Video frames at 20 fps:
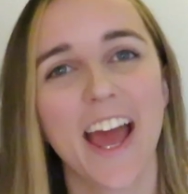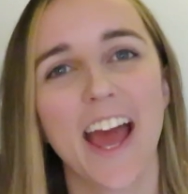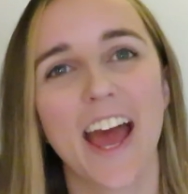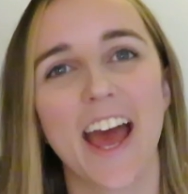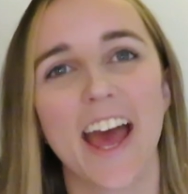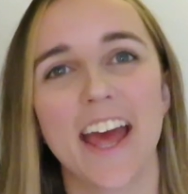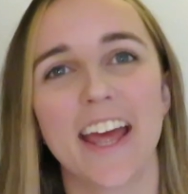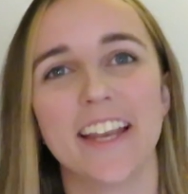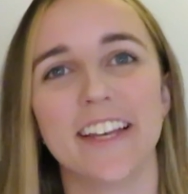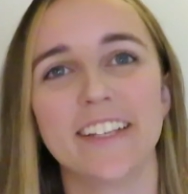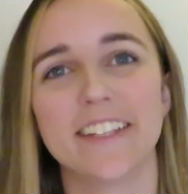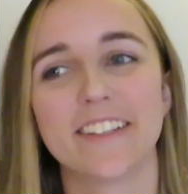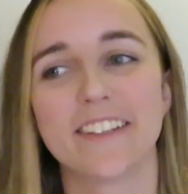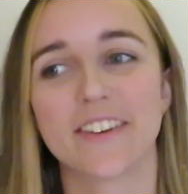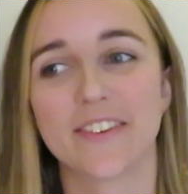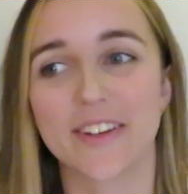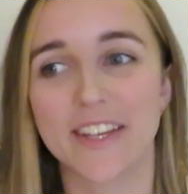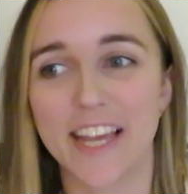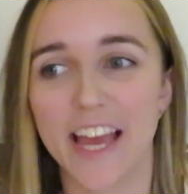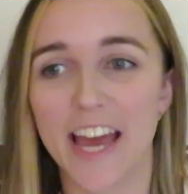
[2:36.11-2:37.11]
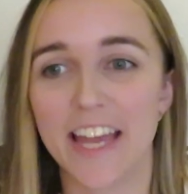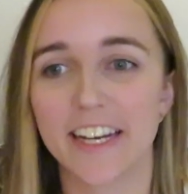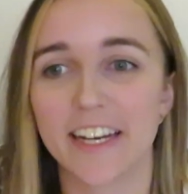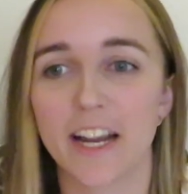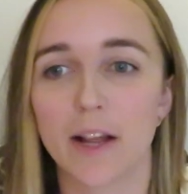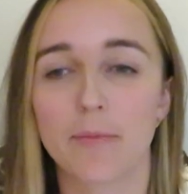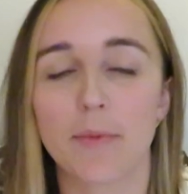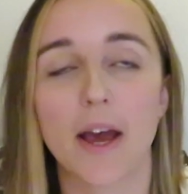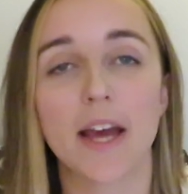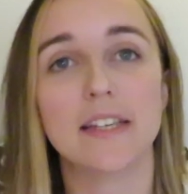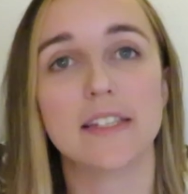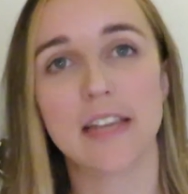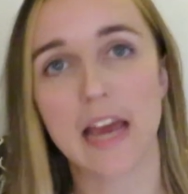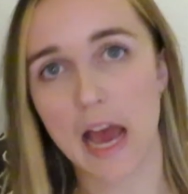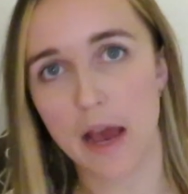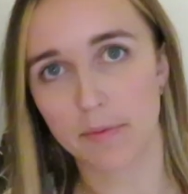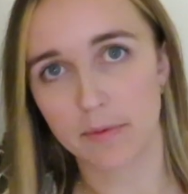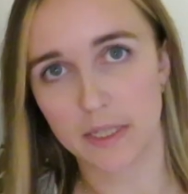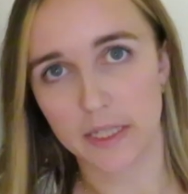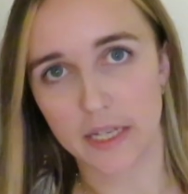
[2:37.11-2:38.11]
And so he ended up
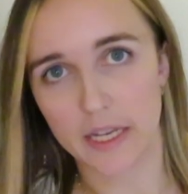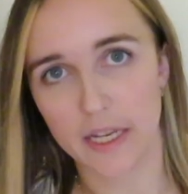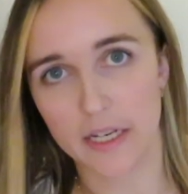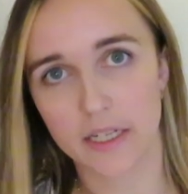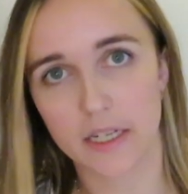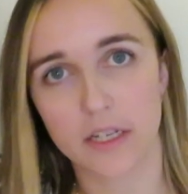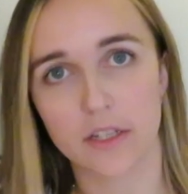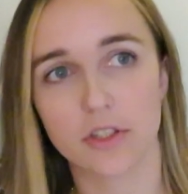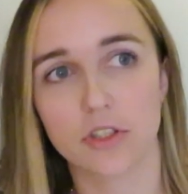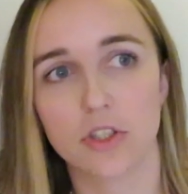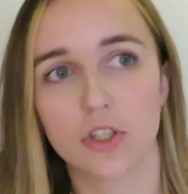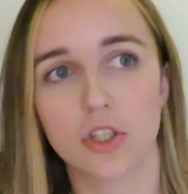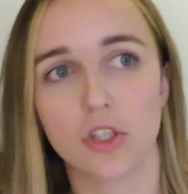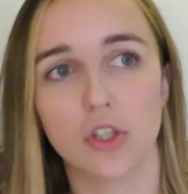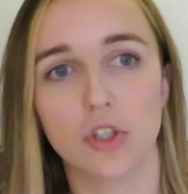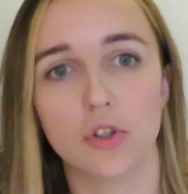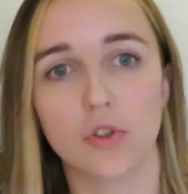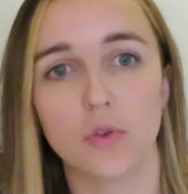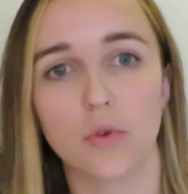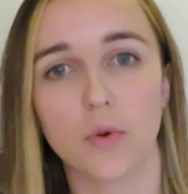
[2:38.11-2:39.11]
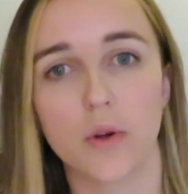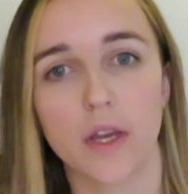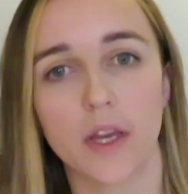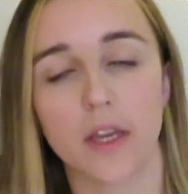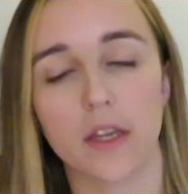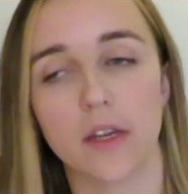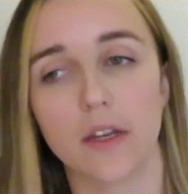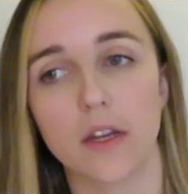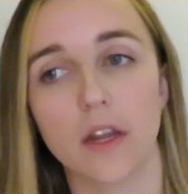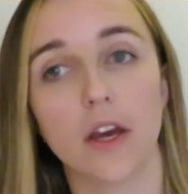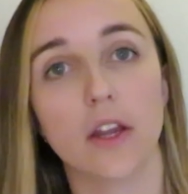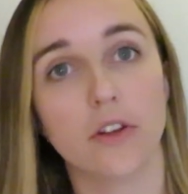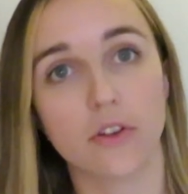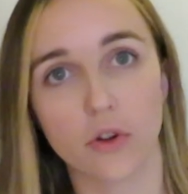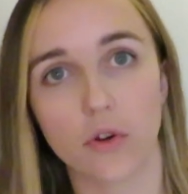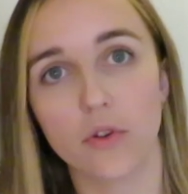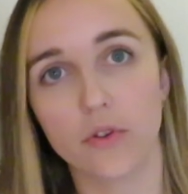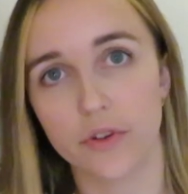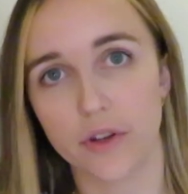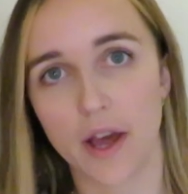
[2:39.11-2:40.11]
adapting it into an
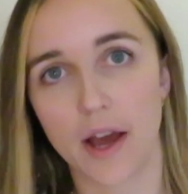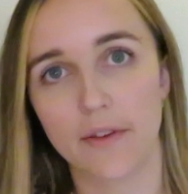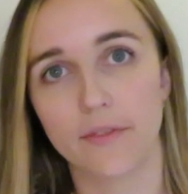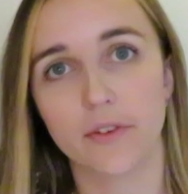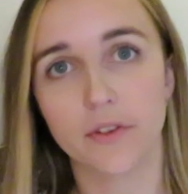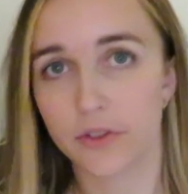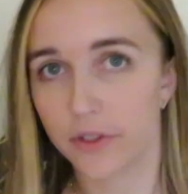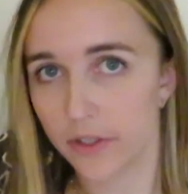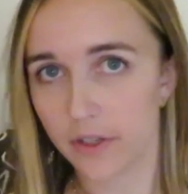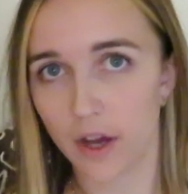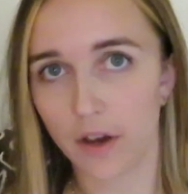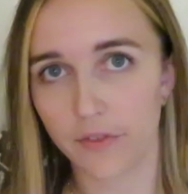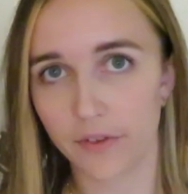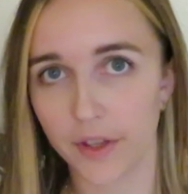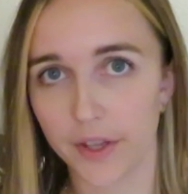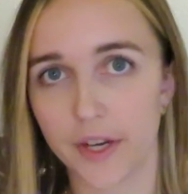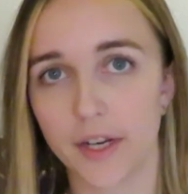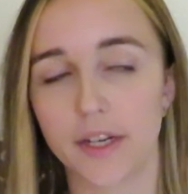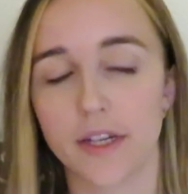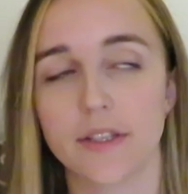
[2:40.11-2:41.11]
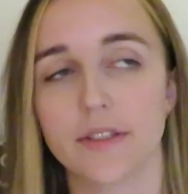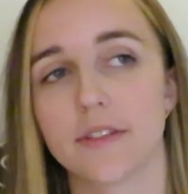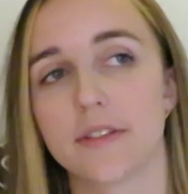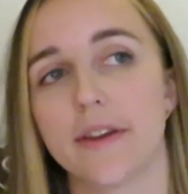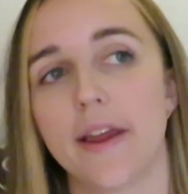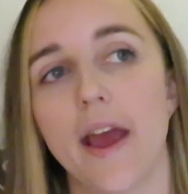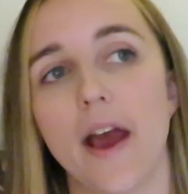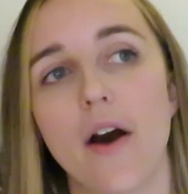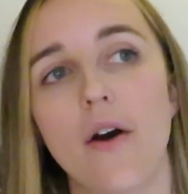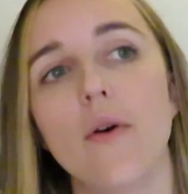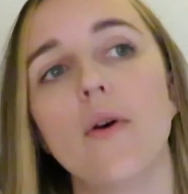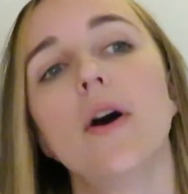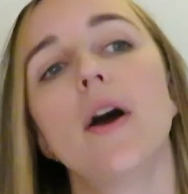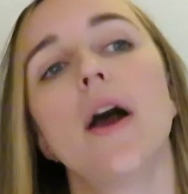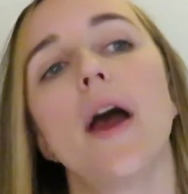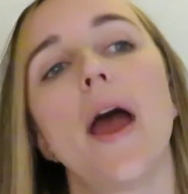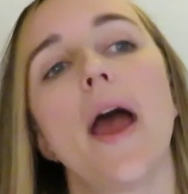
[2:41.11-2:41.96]
adult novel, the novel that it is now.